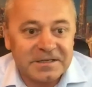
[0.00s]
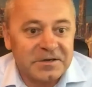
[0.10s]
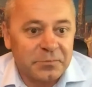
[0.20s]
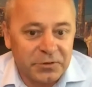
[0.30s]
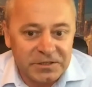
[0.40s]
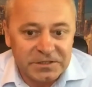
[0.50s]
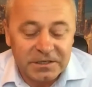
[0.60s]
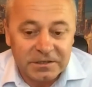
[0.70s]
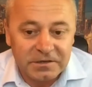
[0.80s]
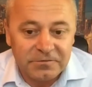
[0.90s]
Appreciate
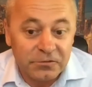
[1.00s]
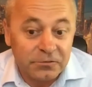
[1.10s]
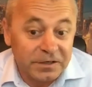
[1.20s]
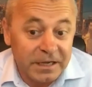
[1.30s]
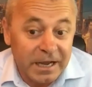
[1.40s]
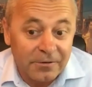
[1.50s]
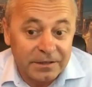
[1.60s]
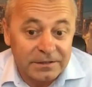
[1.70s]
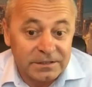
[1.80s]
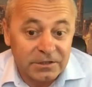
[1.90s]
it. And if you're in the
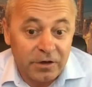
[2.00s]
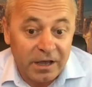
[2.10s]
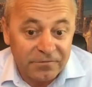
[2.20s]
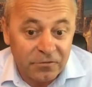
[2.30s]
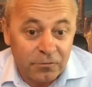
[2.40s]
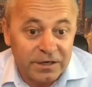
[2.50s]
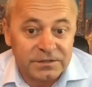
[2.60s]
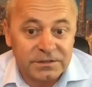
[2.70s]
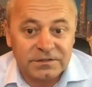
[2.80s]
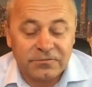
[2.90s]
audience and you have
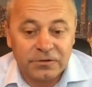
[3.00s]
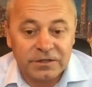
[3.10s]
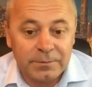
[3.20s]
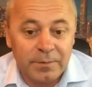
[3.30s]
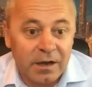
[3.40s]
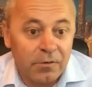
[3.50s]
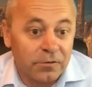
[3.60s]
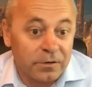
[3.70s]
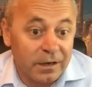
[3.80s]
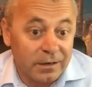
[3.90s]
questions for Dima or